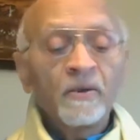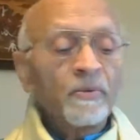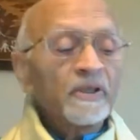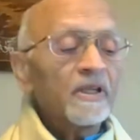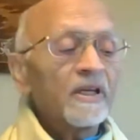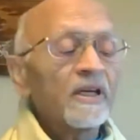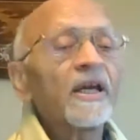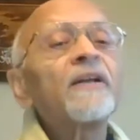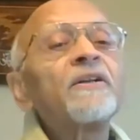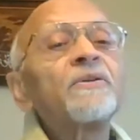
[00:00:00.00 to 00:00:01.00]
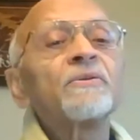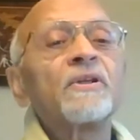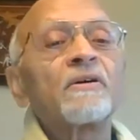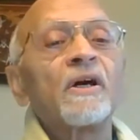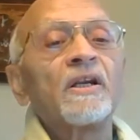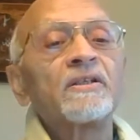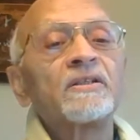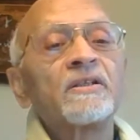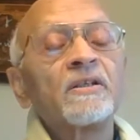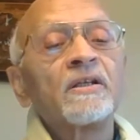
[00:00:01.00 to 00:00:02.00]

When they get to the college,